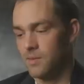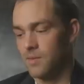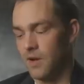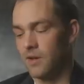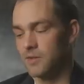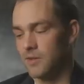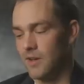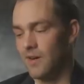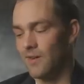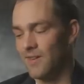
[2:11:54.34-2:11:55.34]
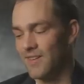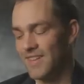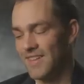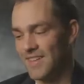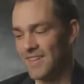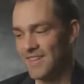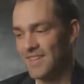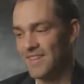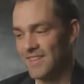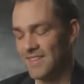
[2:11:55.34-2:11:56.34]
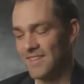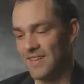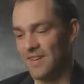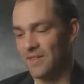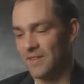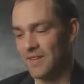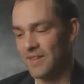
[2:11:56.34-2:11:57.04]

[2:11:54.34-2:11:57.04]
But I also know, you know,